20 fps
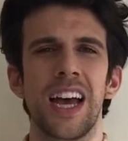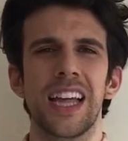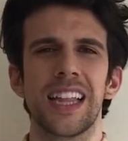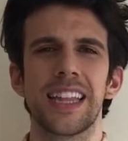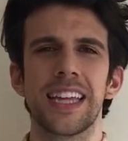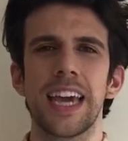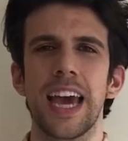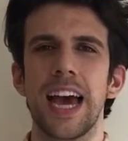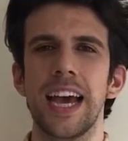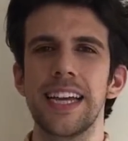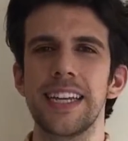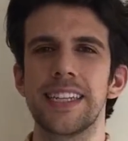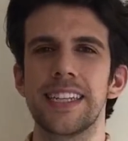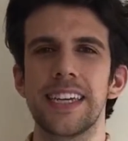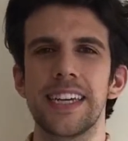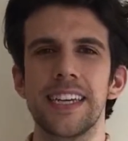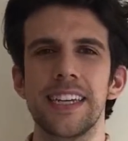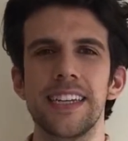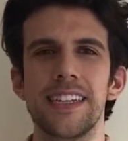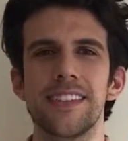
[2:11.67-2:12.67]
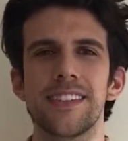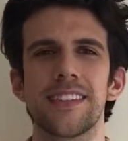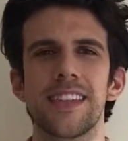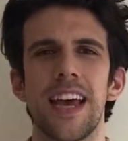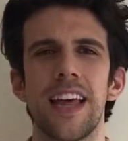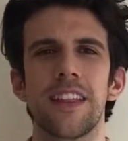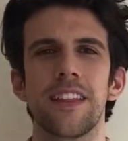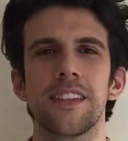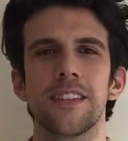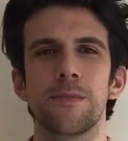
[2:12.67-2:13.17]
The idea is
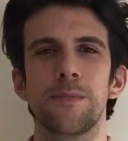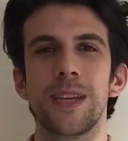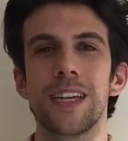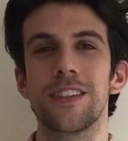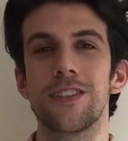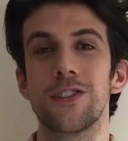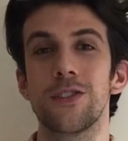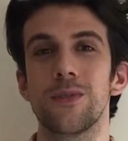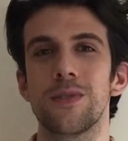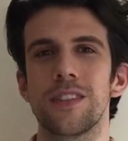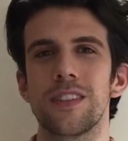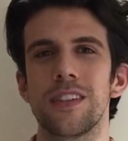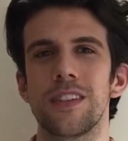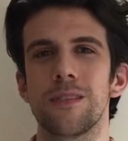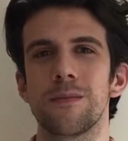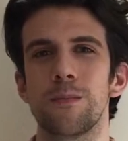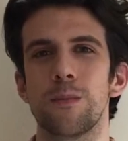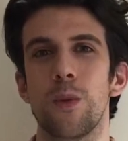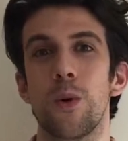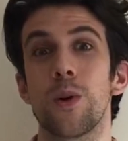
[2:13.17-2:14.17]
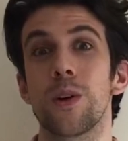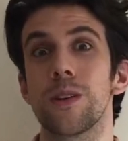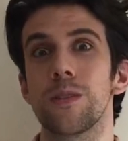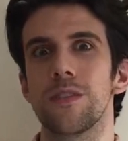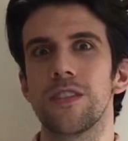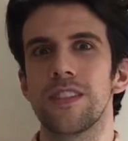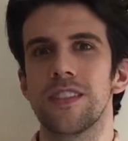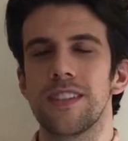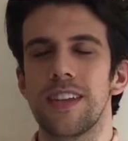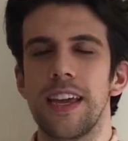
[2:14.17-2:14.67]
that this makes you seem more
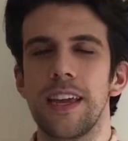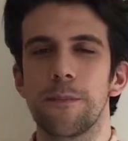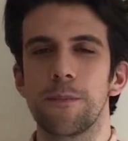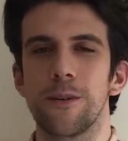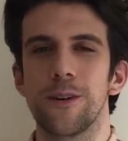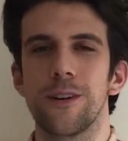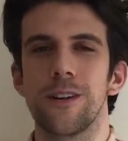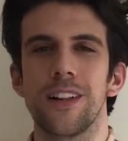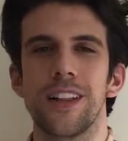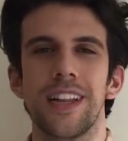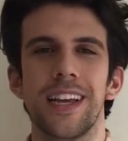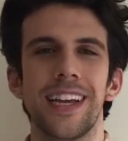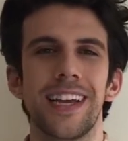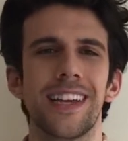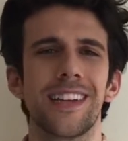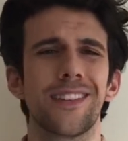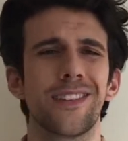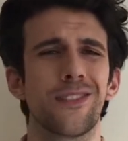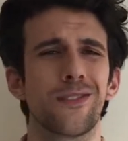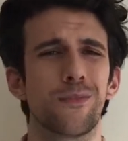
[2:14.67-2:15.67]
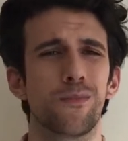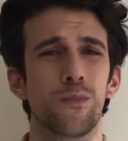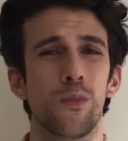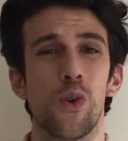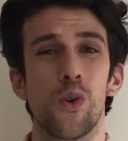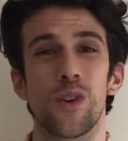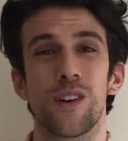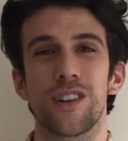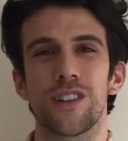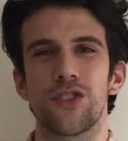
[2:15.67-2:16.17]
stable and
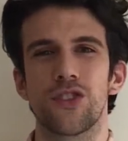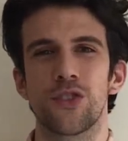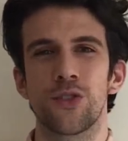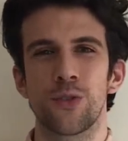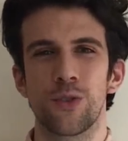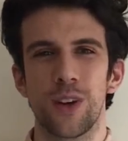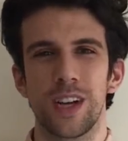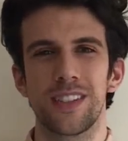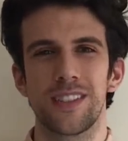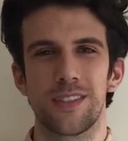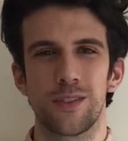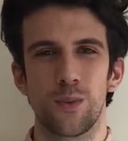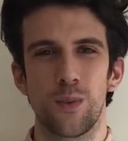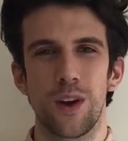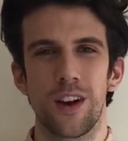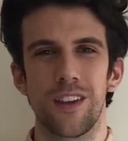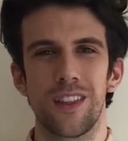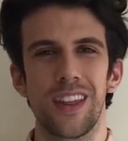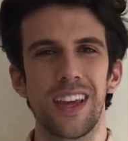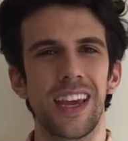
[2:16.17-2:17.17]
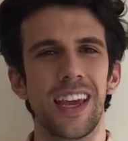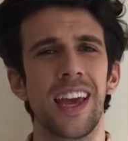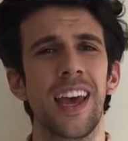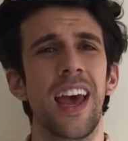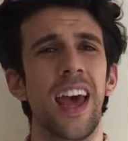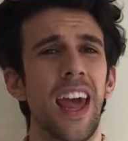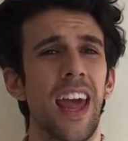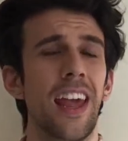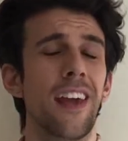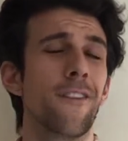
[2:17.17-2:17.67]
more trustworthy
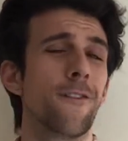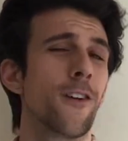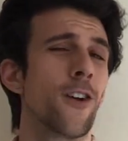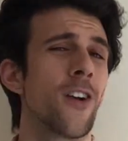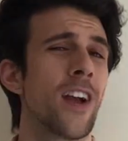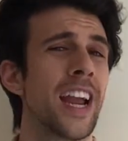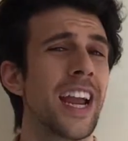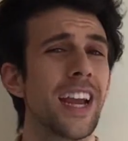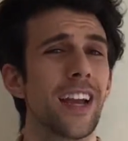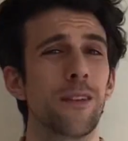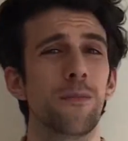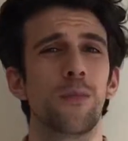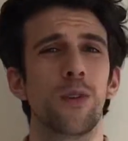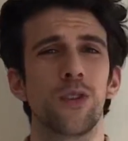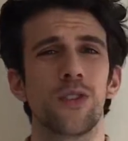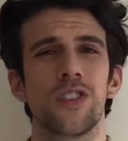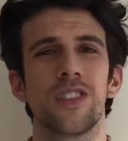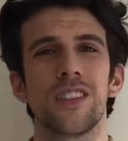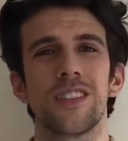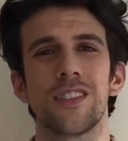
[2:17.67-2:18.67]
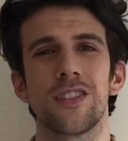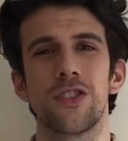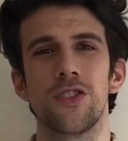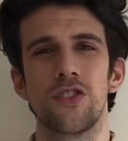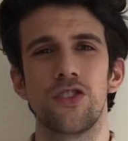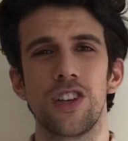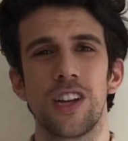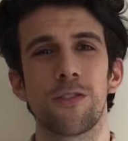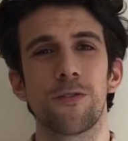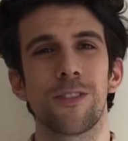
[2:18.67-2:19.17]
if your hand motions are
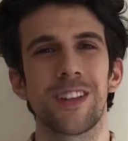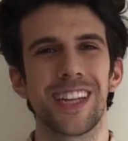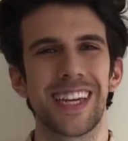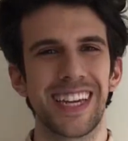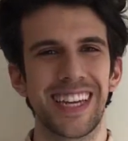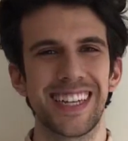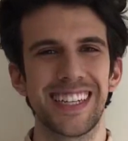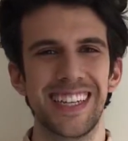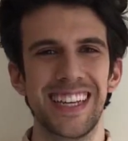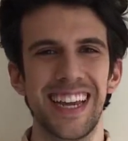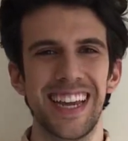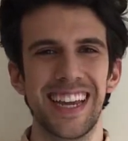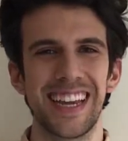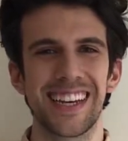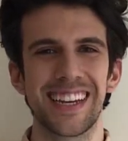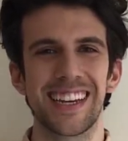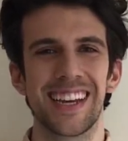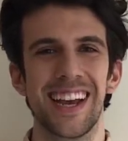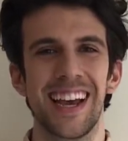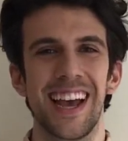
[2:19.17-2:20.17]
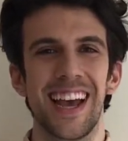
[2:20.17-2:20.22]
generally contained.